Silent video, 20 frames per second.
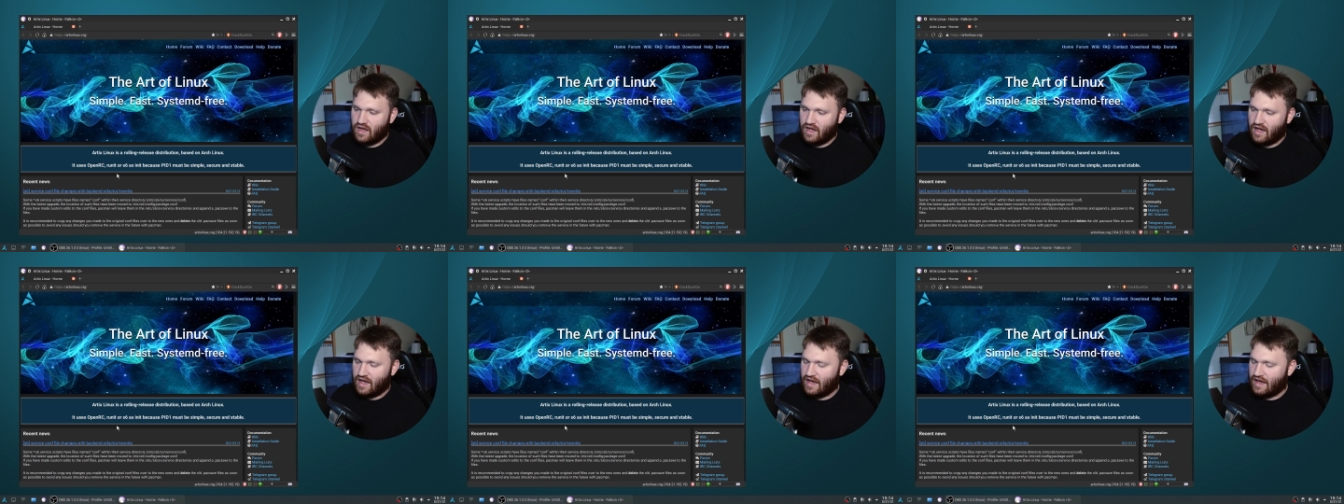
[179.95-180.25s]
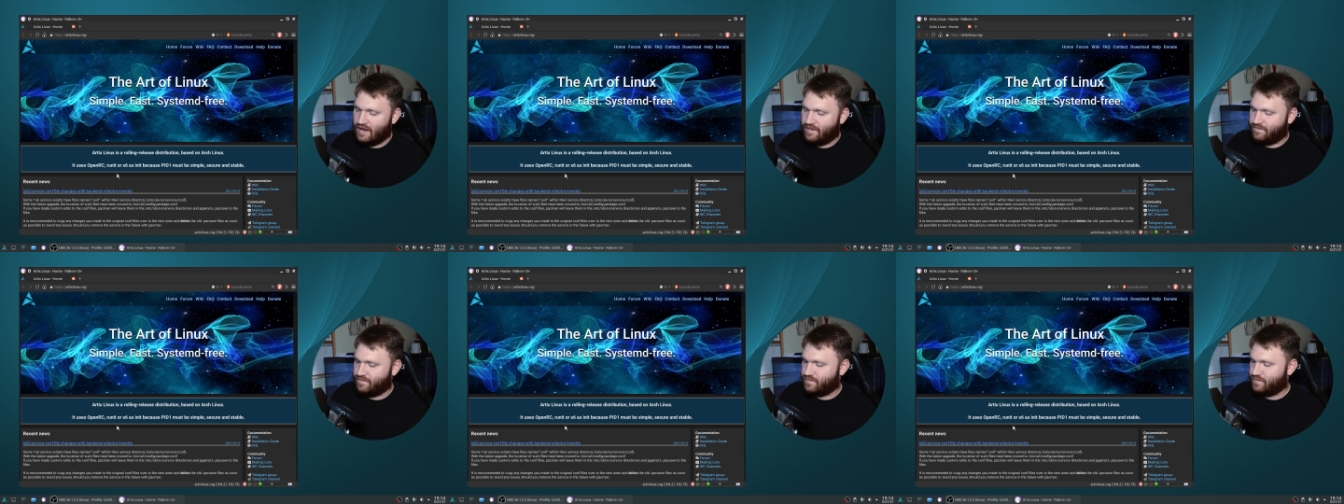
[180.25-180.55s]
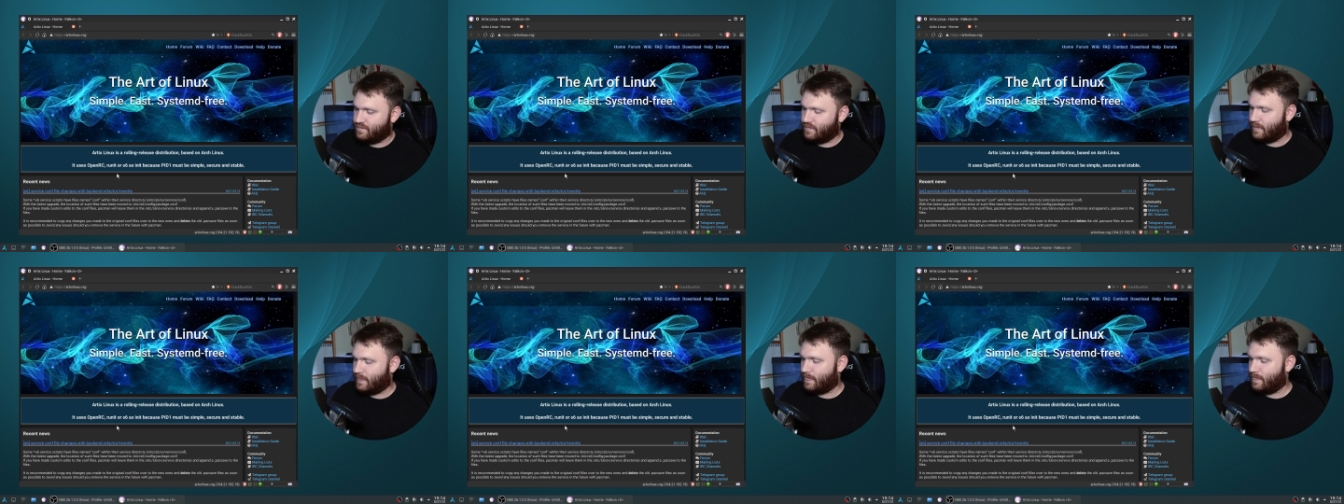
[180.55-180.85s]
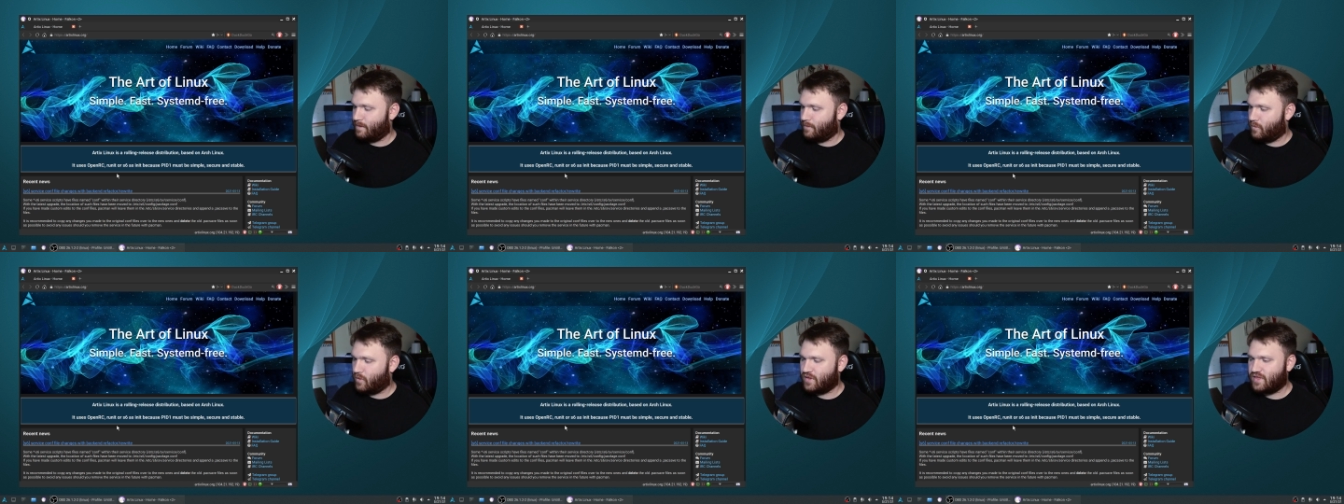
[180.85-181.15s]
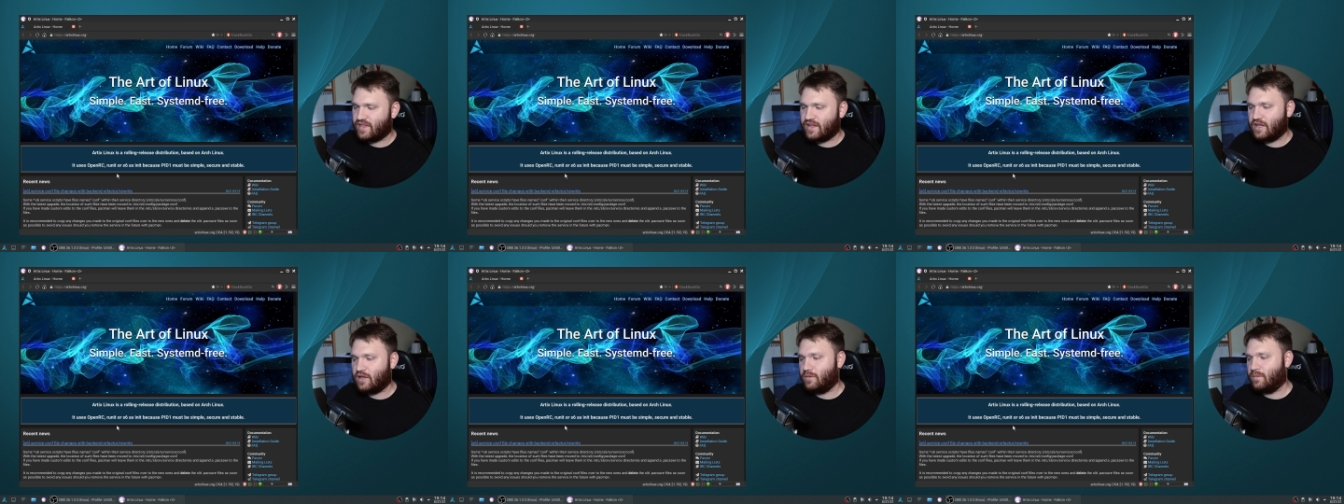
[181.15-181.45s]
Um, one
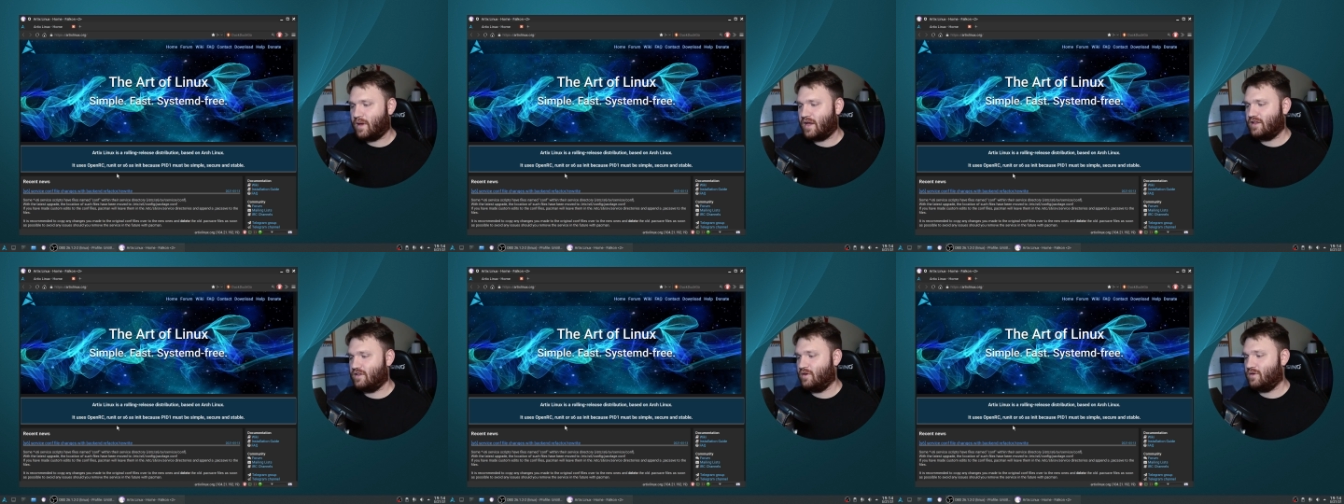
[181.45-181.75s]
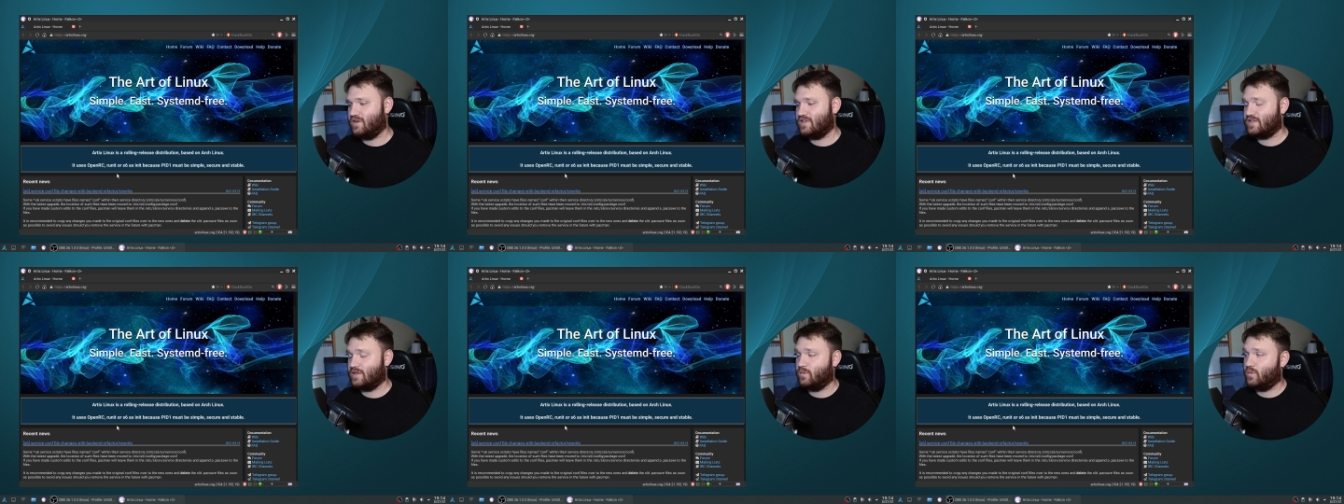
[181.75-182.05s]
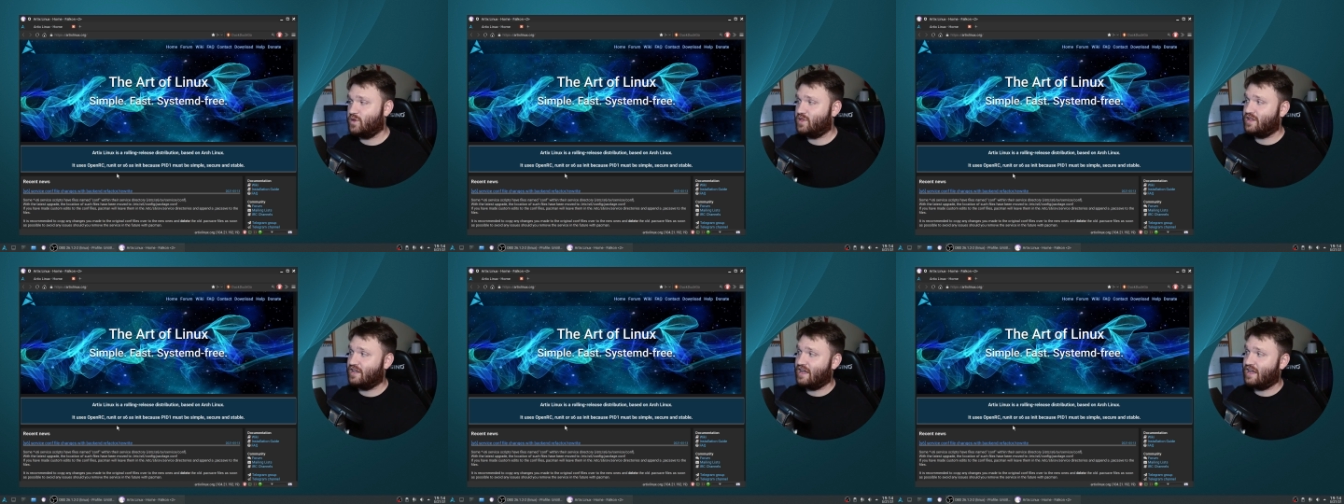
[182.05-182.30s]
thing you might notice, and one